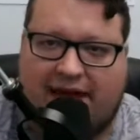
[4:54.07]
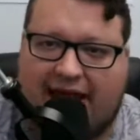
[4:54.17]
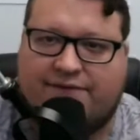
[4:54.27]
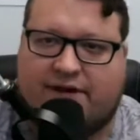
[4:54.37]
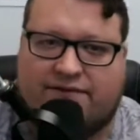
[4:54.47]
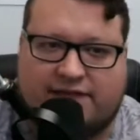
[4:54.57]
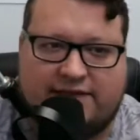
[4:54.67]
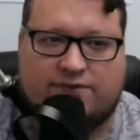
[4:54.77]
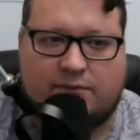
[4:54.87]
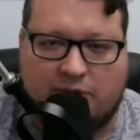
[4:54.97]
behavior I've
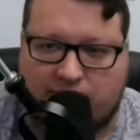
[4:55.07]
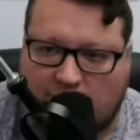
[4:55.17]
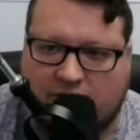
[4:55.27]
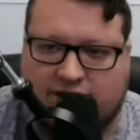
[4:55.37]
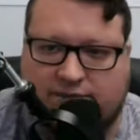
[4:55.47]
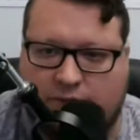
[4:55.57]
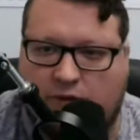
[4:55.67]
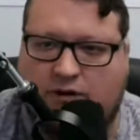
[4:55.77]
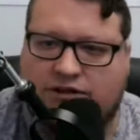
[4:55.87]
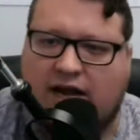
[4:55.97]
seen from reported
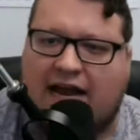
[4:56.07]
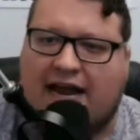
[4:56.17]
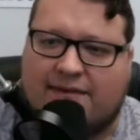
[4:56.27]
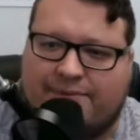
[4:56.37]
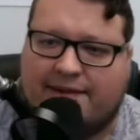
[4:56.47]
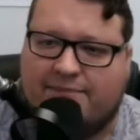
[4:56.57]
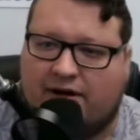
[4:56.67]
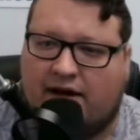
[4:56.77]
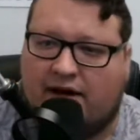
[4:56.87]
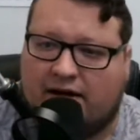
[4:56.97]
supporters and
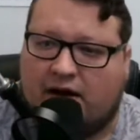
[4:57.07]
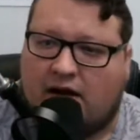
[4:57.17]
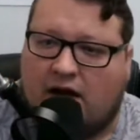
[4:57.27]
people on